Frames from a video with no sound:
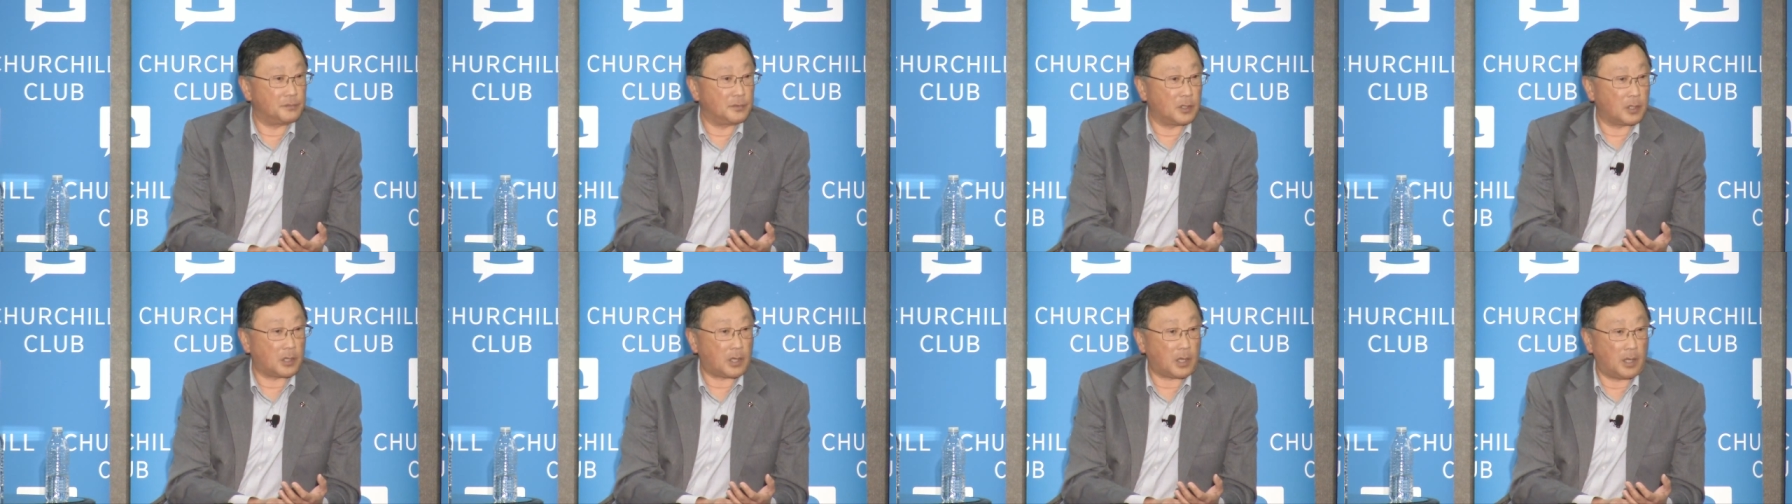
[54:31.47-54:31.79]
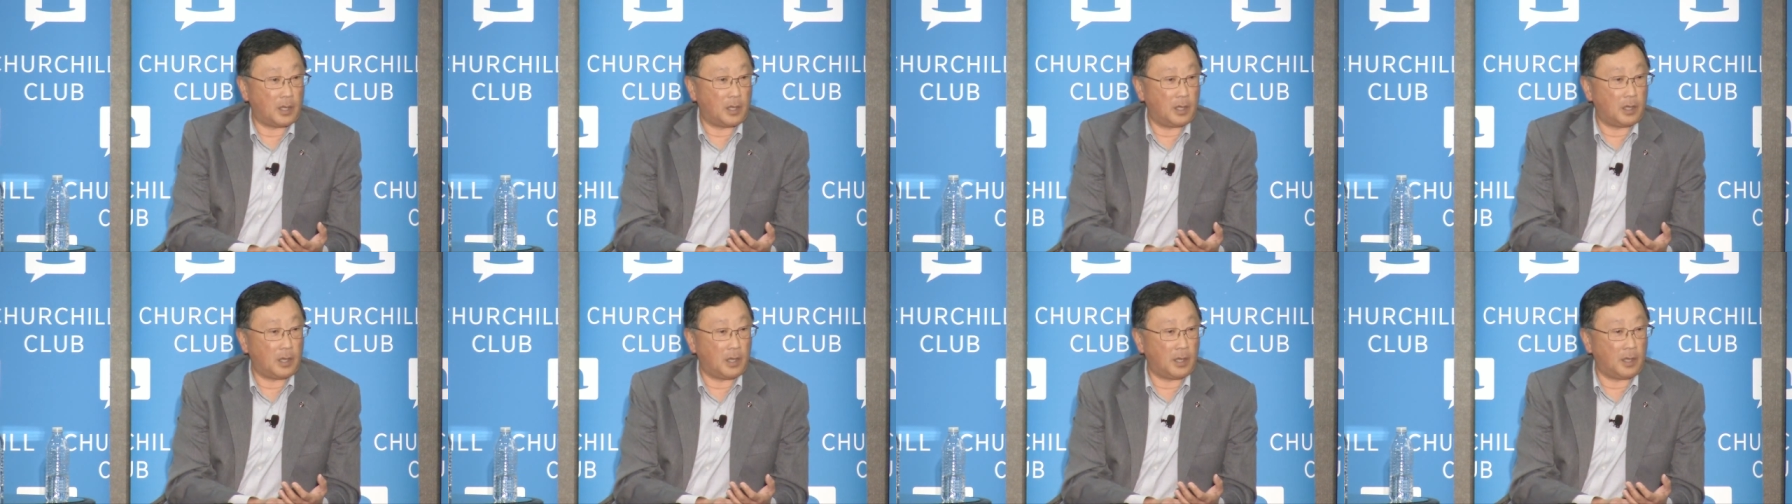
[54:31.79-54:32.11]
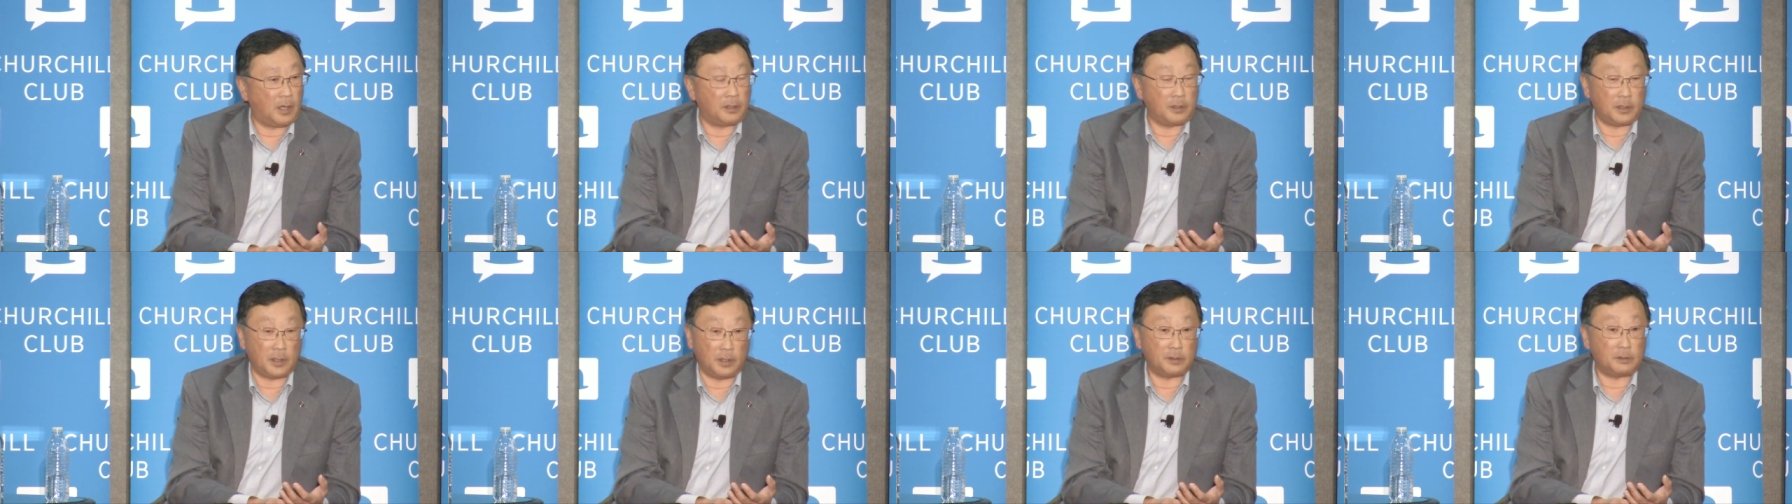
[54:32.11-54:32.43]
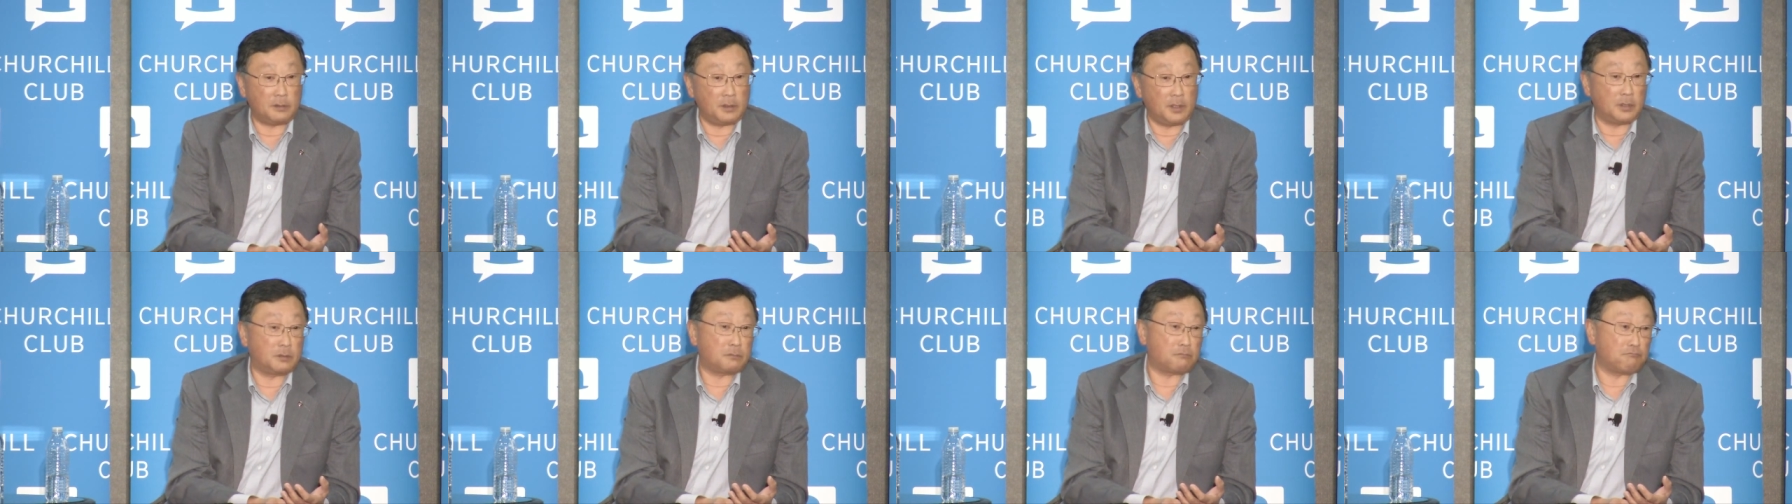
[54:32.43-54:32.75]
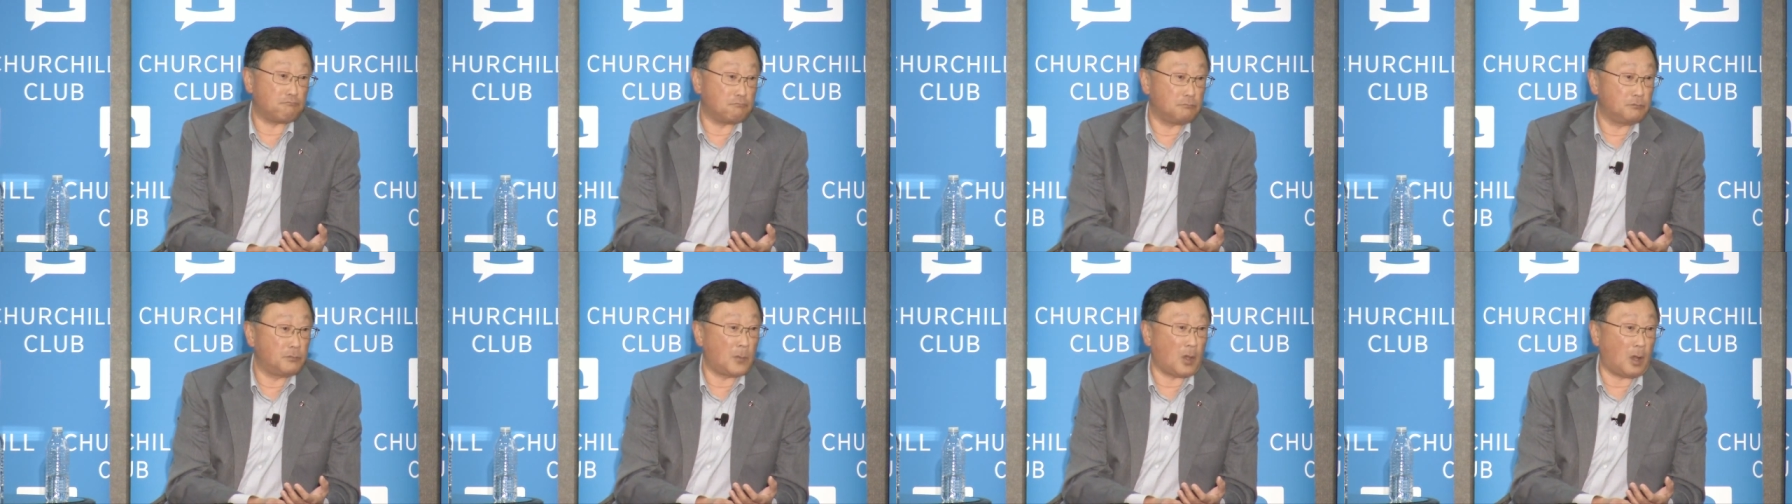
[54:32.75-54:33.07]
Okay, and it's it
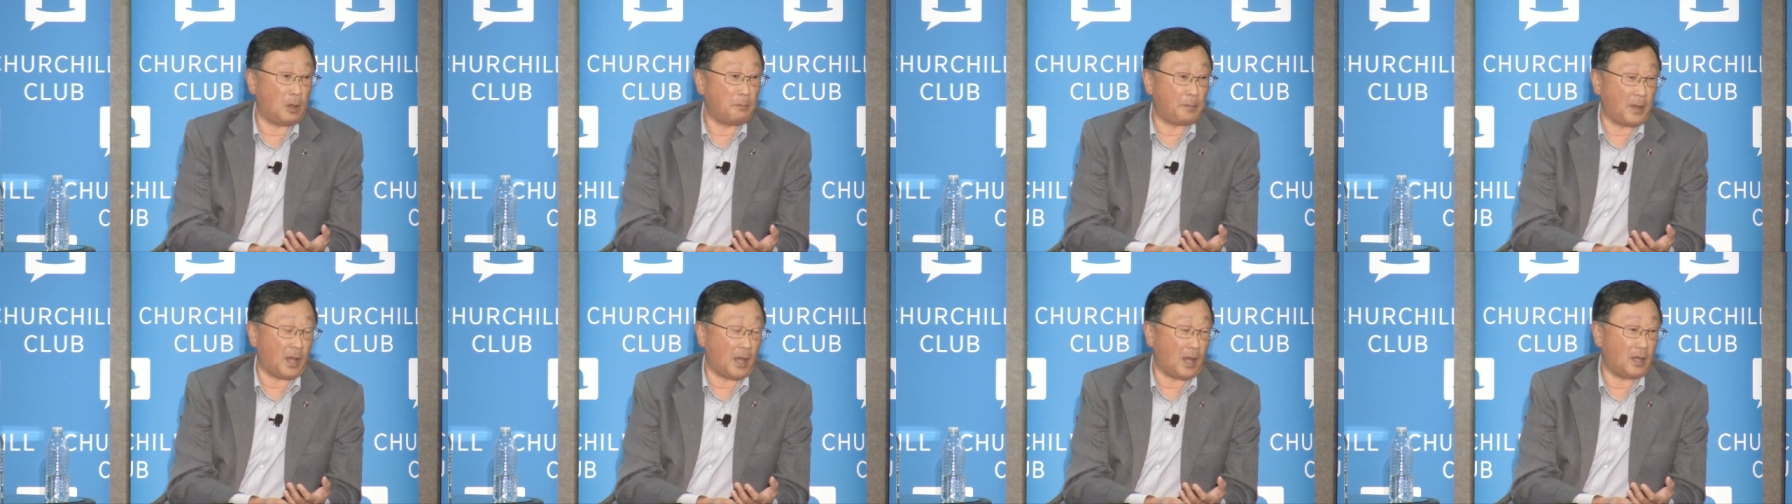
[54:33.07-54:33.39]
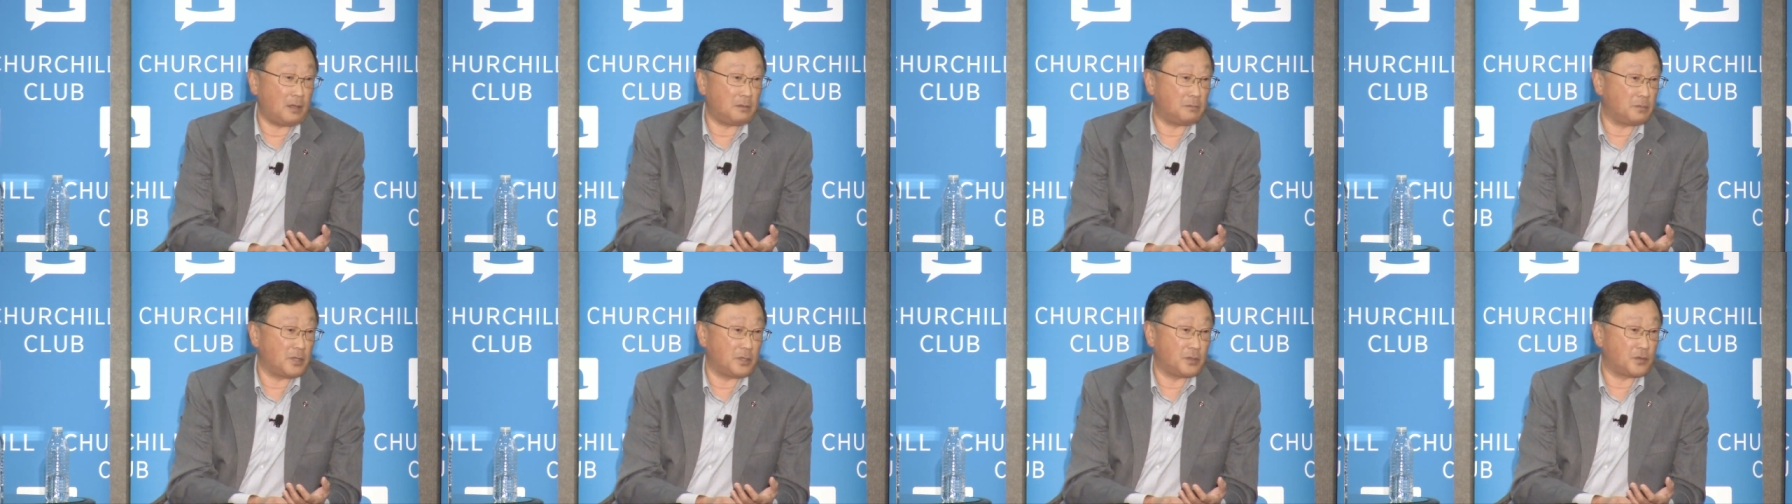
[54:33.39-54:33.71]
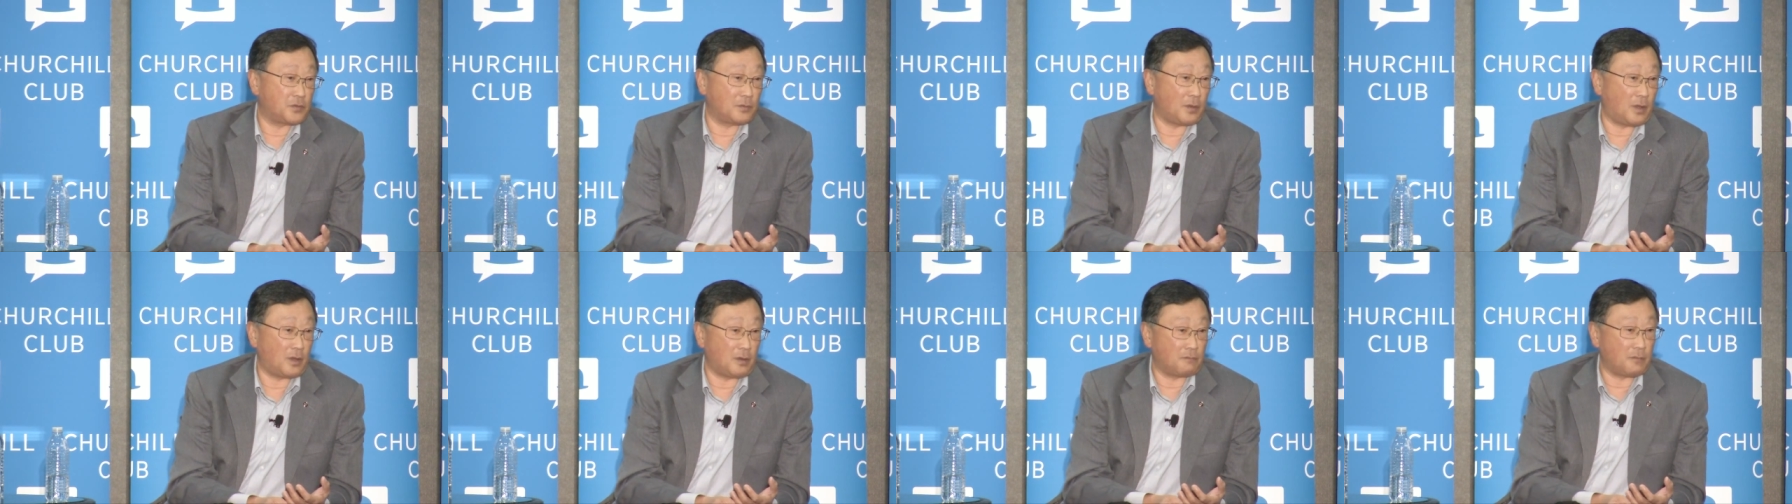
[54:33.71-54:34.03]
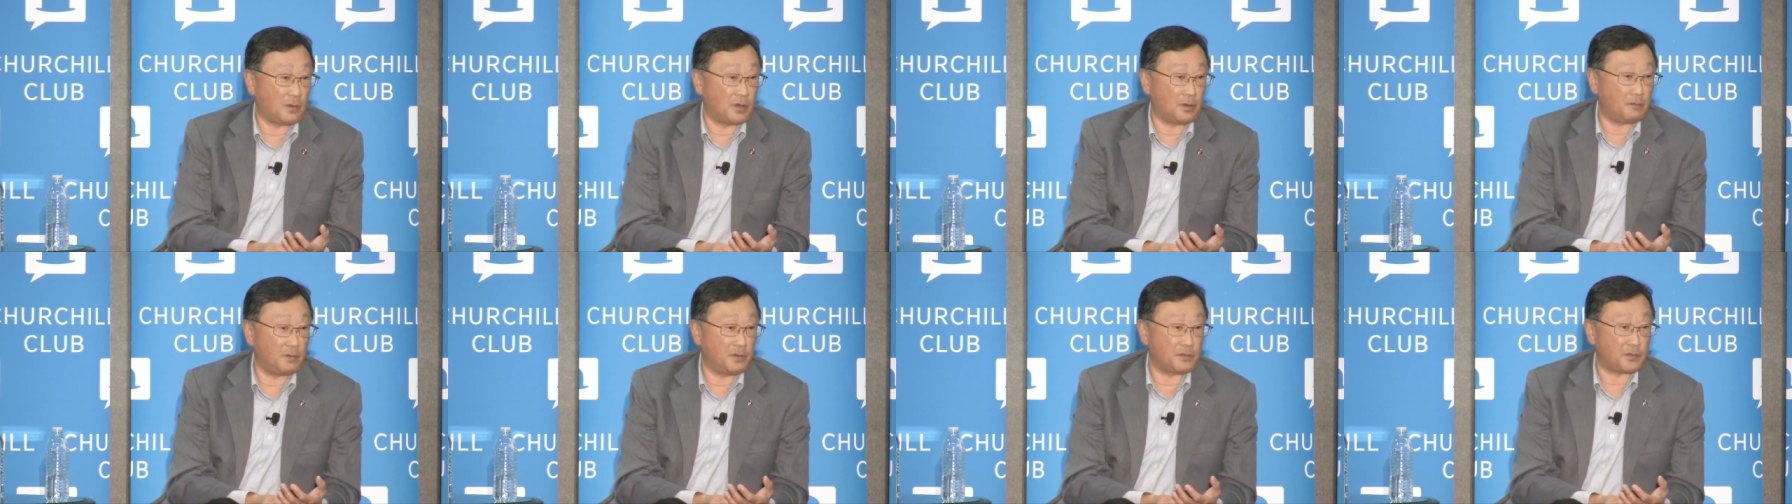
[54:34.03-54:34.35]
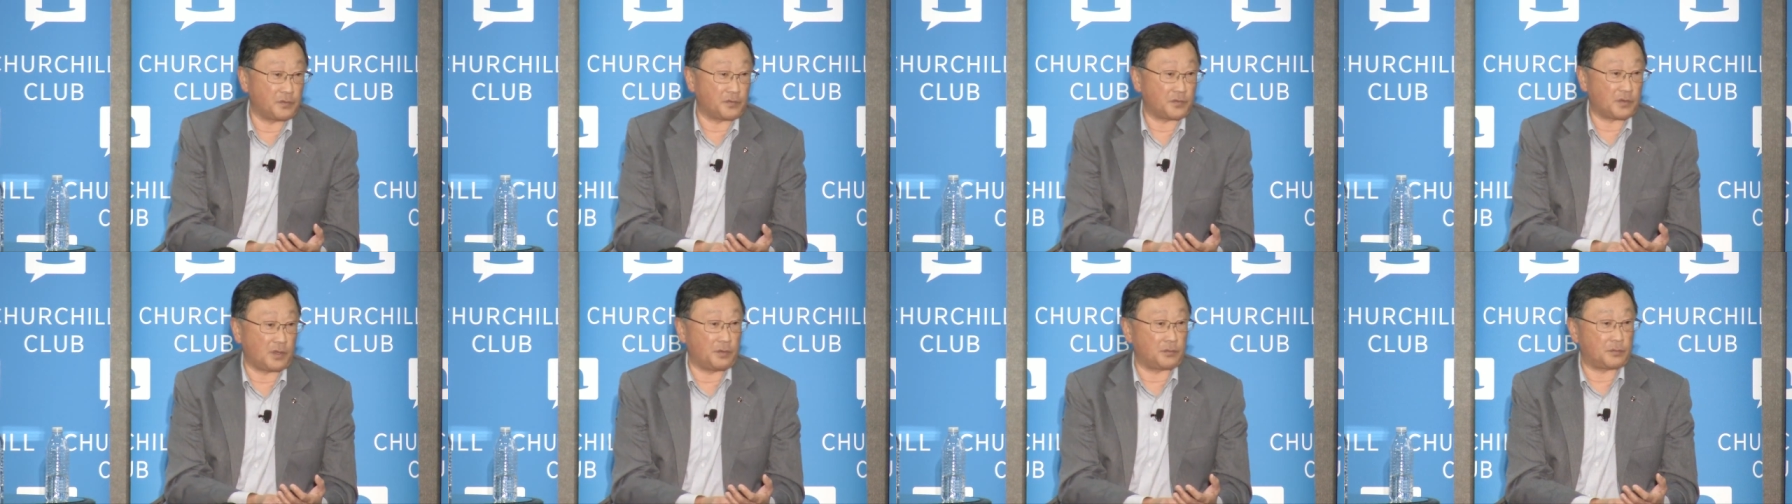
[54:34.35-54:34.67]
not bad, but it's not a runaway
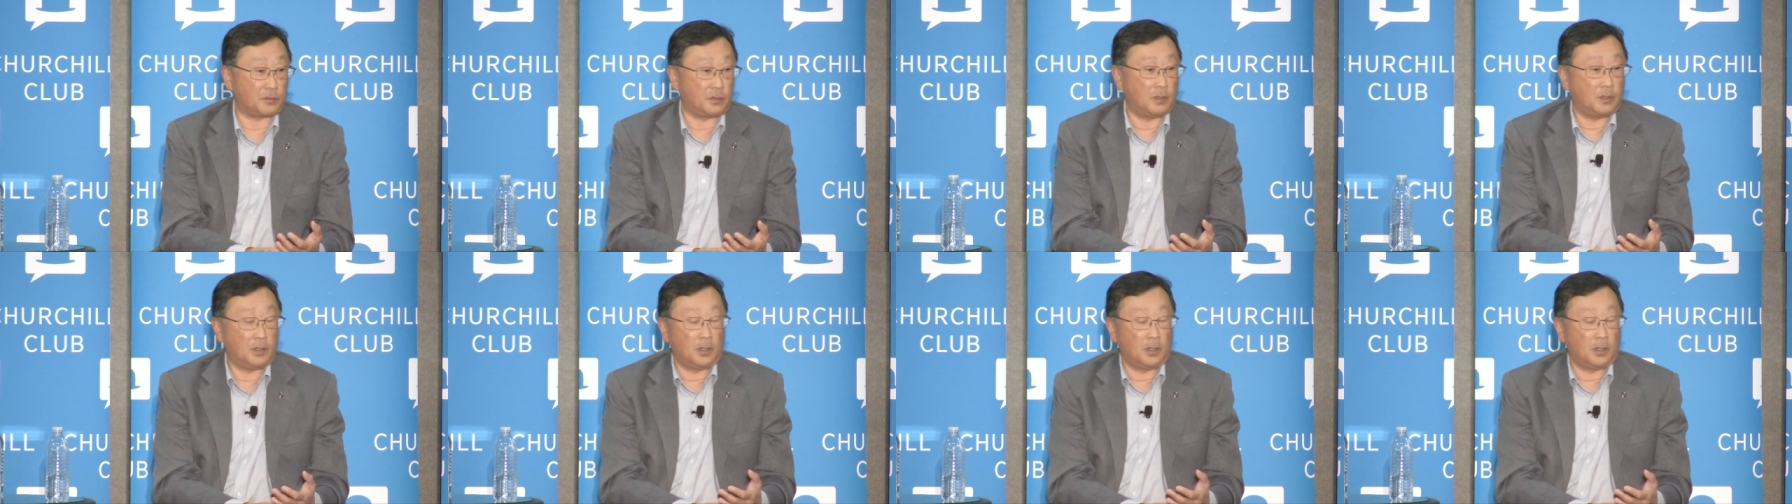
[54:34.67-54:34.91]
success.